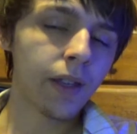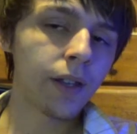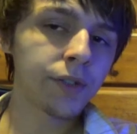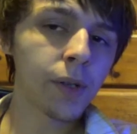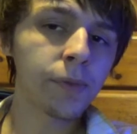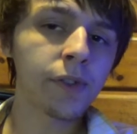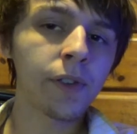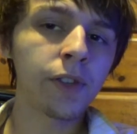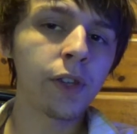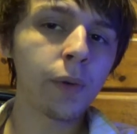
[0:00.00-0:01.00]
In terms of
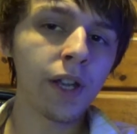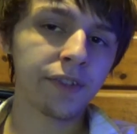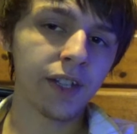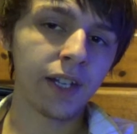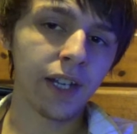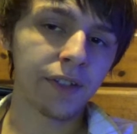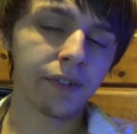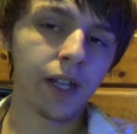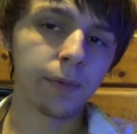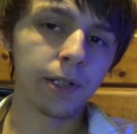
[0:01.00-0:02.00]
the US NES
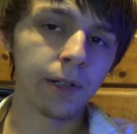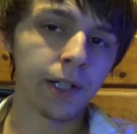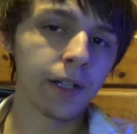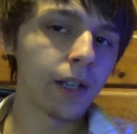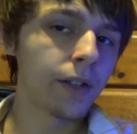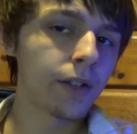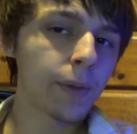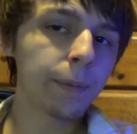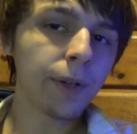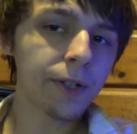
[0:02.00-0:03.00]
library, you can
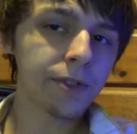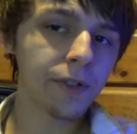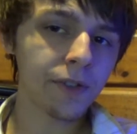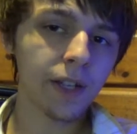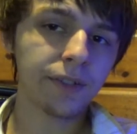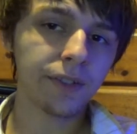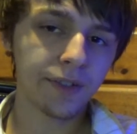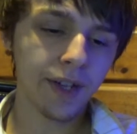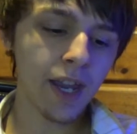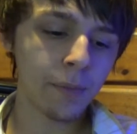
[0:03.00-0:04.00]
be pretty sure it's a
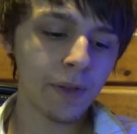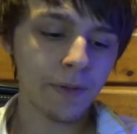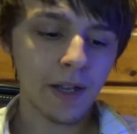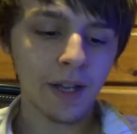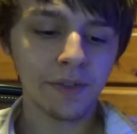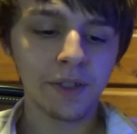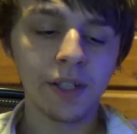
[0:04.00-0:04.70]
licensed game if it has the